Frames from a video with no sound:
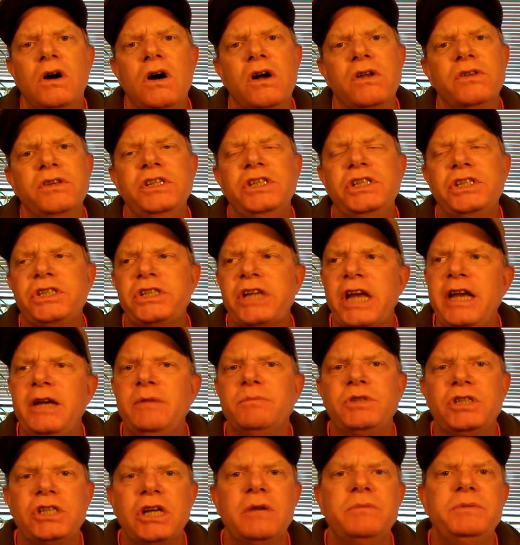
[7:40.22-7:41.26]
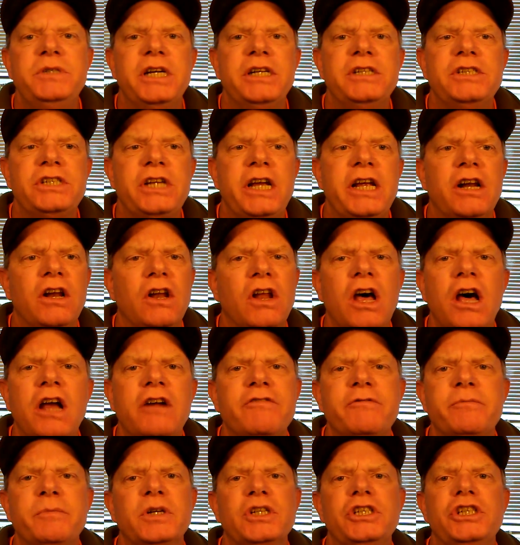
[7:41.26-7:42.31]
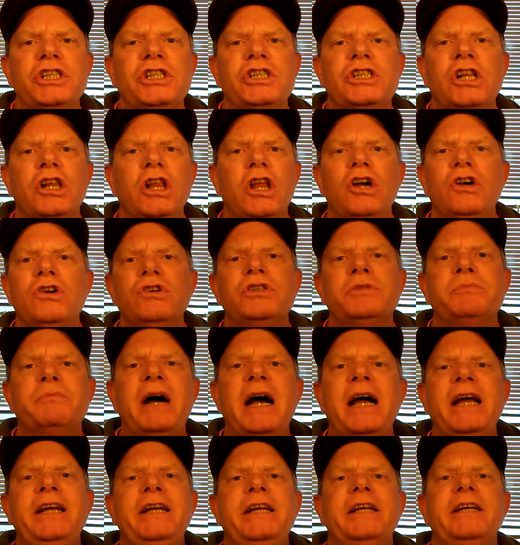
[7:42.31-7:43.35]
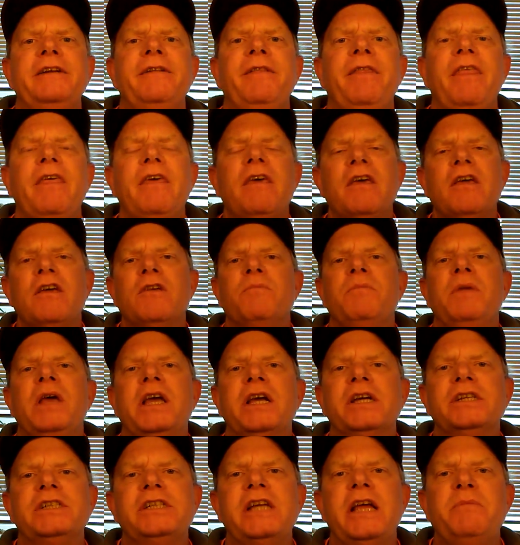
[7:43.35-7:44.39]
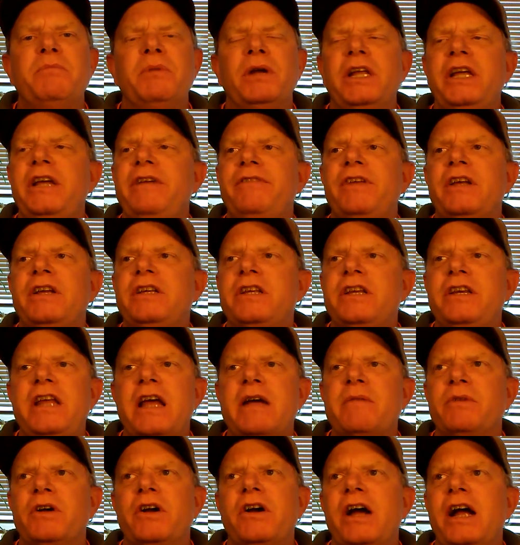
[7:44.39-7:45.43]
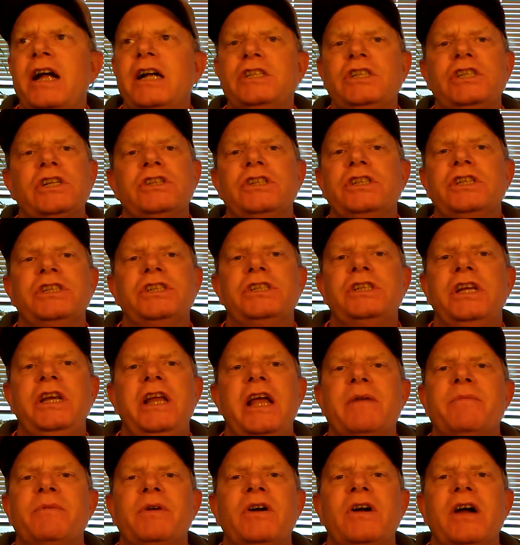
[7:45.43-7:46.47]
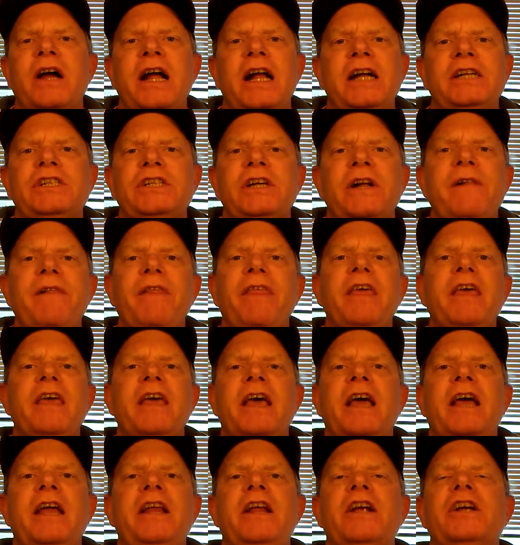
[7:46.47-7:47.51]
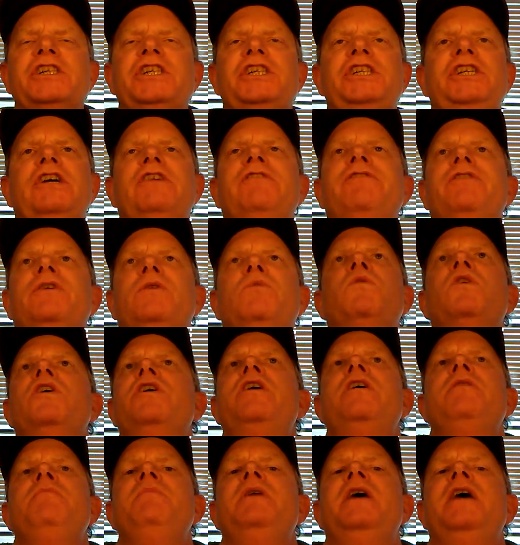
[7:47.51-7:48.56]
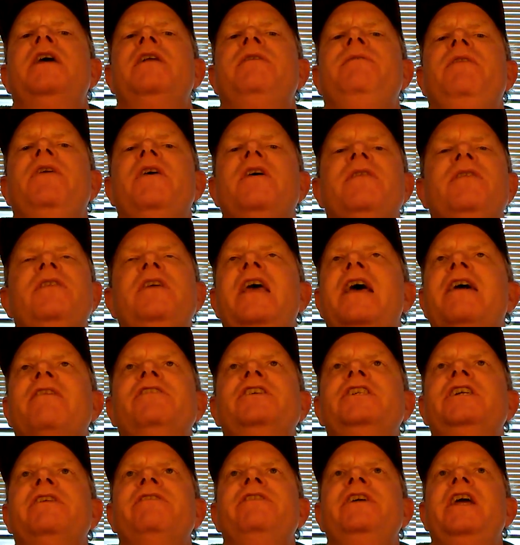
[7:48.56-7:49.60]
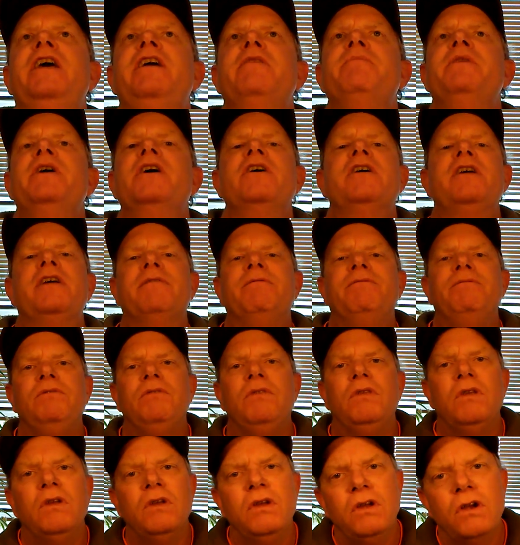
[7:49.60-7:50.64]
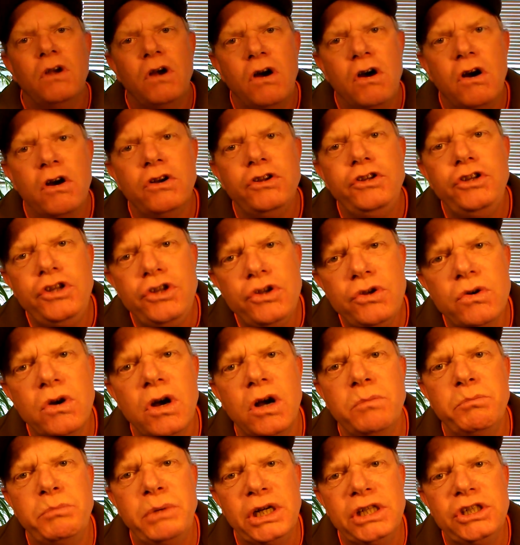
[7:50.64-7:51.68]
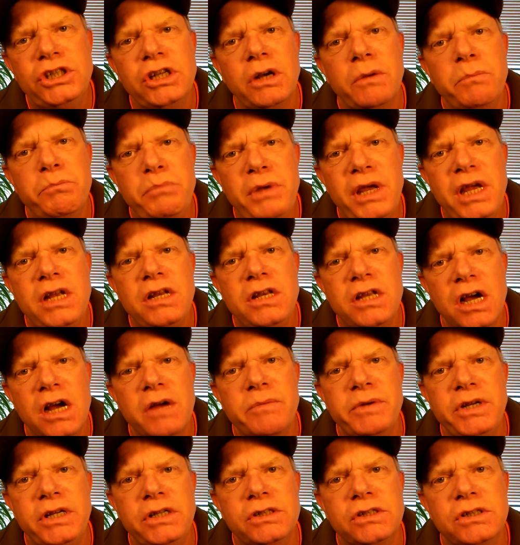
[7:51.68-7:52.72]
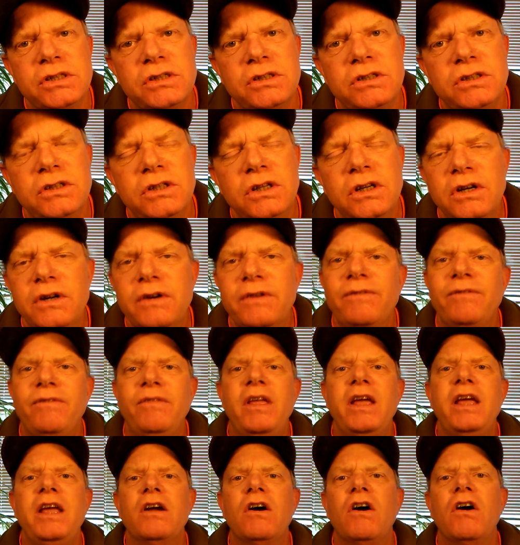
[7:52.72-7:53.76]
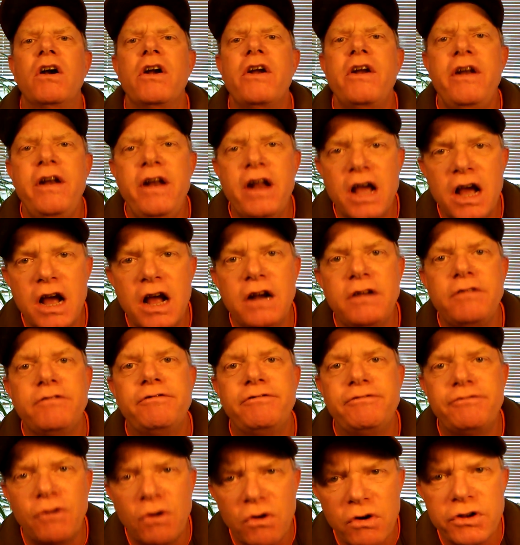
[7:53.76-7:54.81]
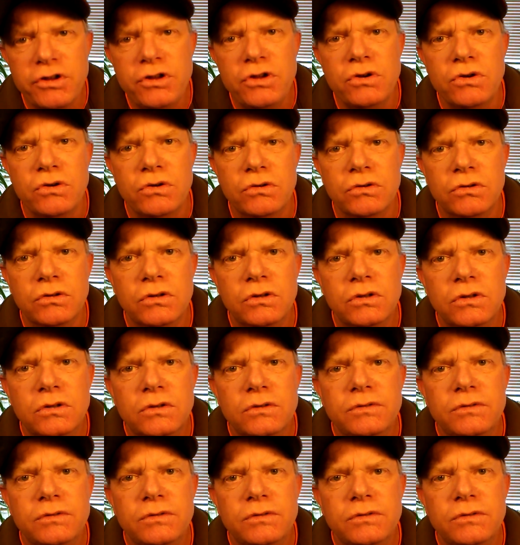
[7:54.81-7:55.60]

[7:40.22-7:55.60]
on these same subjects. And a lot of them are just closed-minded because they believe that the Democrats are just the Democrats and they're still for the working man, the average everyday American. Are you a bunch of big dummies? They are not for you.